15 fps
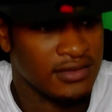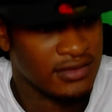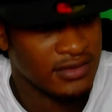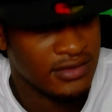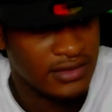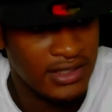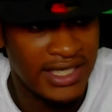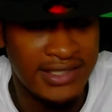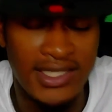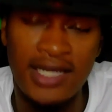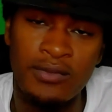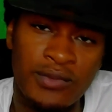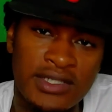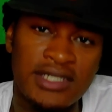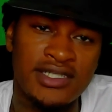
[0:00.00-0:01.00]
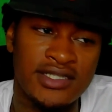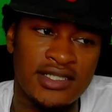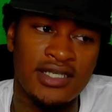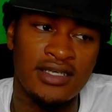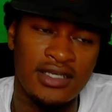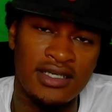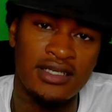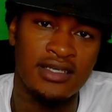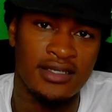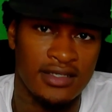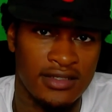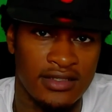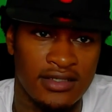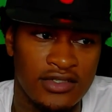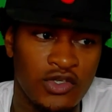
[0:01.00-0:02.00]
Let that really sink
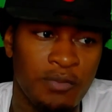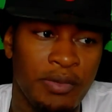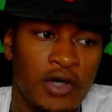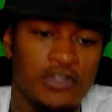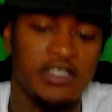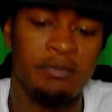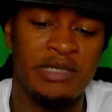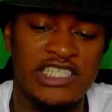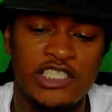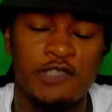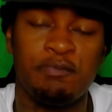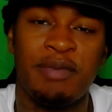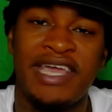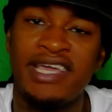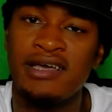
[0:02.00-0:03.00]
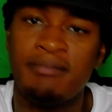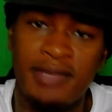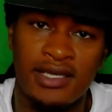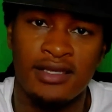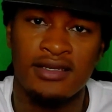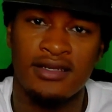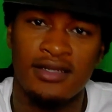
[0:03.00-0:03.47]
in. You supposed to be spamming.